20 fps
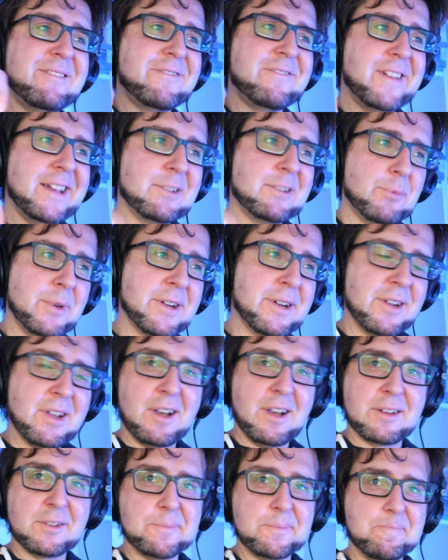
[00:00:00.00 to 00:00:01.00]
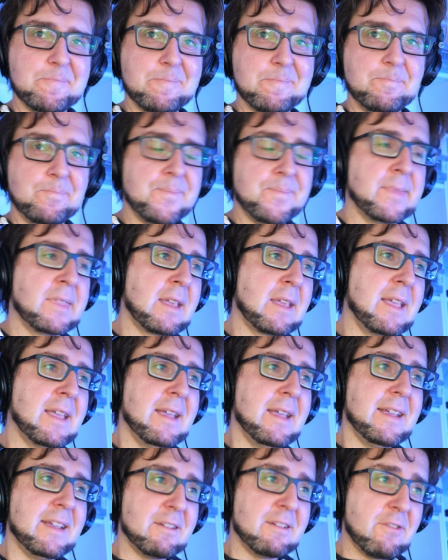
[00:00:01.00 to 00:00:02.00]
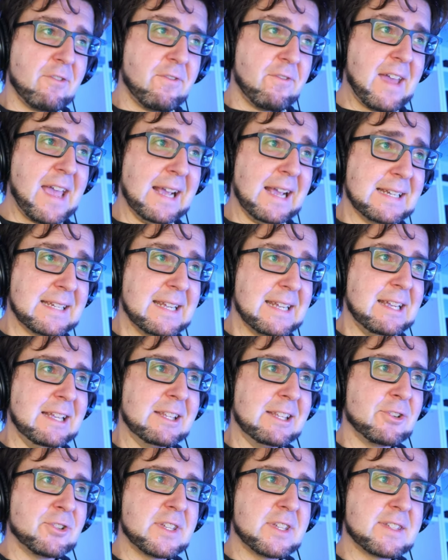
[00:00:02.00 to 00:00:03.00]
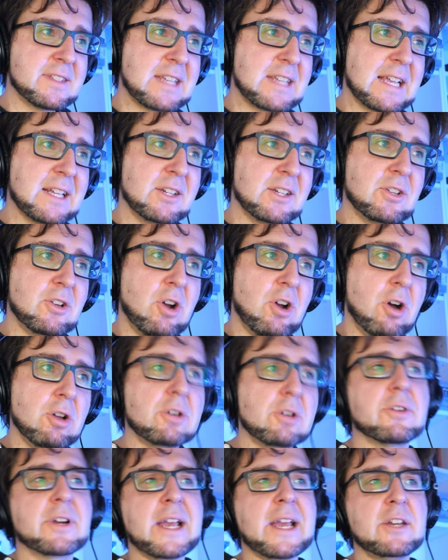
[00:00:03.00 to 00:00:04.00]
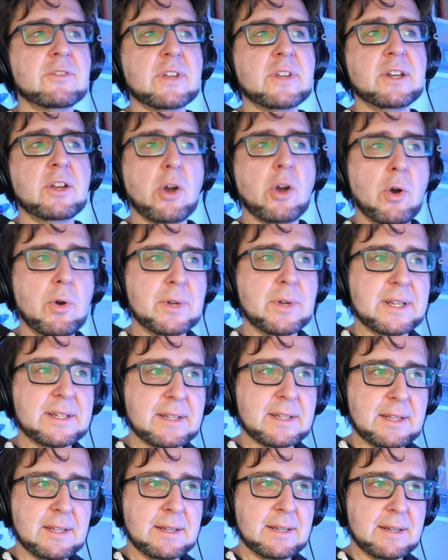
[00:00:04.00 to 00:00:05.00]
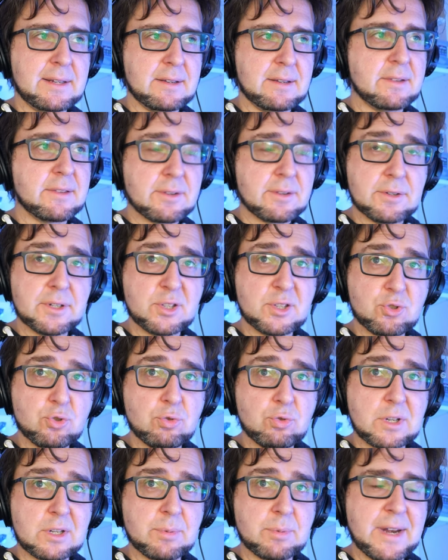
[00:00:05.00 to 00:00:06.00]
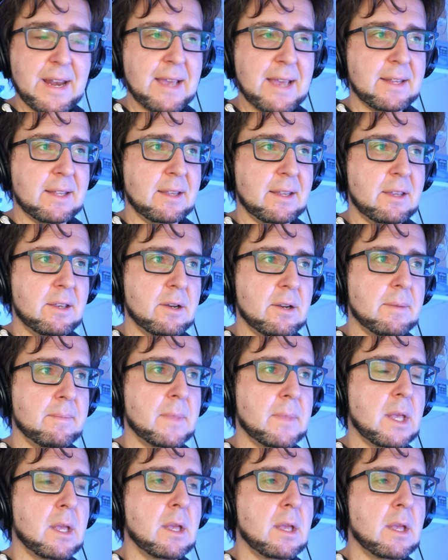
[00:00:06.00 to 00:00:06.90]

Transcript: in fact, we're not. In fact, there's a second color kind of encoded in the 32 that we're adding here.